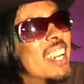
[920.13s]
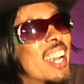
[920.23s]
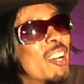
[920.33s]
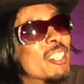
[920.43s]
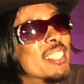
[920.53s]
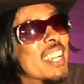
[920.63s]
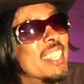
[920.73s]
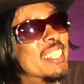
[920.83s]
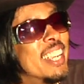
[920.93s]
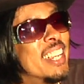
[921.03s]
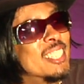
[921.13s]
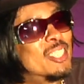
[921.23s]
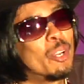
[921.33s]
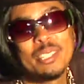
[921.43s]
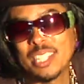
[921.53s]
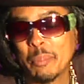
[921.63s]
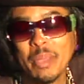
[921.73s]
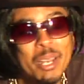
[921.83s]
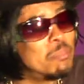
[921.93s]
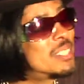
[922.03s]
I was like, damn, that's dope. He's like,
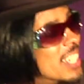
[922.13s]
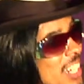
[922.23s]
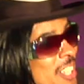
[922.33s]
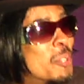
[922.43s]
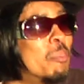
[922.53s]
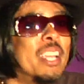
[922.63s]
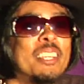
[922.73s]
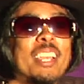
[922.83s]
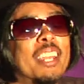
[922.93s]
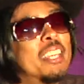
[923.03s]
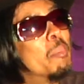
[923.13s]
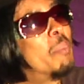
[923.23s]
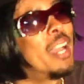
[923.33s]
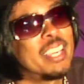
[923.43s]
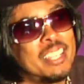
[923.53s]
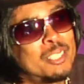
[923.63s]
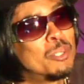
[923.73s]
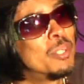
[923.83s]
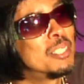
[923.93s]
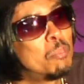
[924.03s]
man, I'm telling you, man, you got to get back
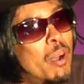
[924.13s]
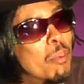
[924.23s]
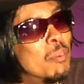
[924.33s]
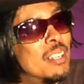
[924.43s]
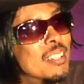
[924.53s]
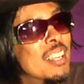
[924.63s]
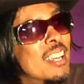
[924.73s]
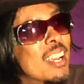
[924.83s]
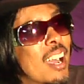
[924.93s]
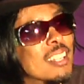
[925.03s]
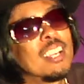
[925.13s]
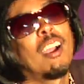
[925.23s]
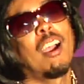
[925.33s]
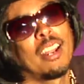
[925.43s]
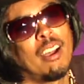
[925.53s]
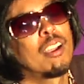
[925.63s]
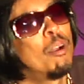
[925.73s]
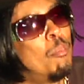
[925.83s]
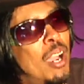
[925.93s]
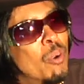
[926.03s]
into it. It's bubbling. I was like, all right, I'll
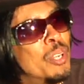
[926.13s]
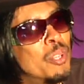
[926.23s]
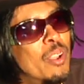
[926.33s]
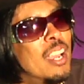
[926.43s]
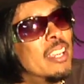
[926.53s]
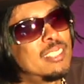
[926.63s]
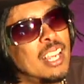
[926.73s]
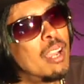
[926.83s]
come by. Where you at? He was like,